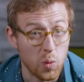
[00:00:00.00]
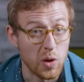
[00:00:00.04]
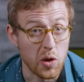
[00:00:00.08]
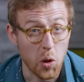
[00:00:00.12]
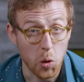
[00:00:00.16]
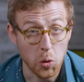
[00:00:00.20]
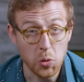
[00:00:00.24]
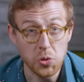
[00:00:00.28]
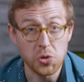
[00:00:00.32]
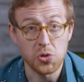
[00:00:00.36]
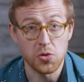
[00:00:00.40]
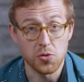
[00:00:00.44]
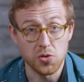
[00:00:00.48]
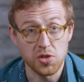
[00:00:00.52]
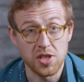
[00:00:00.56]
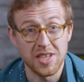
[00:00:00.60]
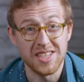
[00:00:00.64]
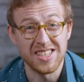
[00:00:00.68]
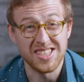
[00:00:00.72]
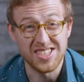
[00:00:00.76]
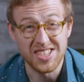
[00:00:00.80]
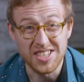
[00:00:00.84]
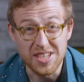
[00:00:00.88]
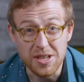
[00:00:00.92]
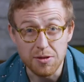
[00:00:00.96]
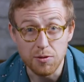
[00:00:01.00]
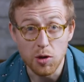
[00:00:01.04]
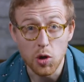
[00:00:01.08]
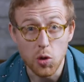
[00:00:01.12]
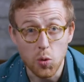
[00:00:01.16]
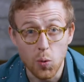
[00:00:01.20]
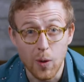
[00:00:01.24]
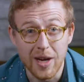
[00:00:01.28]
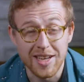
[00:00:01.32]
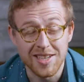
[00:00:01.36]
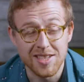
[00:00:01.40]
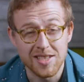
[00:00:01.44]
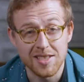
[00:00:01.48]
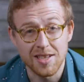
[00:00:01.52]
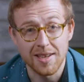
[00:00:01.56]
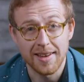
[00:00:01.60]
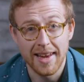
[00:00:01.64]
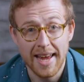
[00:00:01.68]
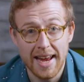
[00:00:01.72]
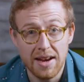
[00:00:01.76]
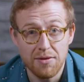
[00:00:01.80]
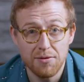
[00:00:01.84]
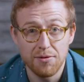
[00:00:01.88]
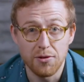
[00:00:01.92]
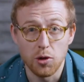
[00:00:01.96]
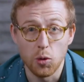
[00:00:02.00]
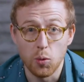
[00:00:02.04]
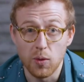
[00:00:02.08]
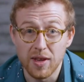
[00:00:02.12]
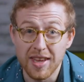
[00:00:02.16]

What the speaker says: We also send zero waste to landfill,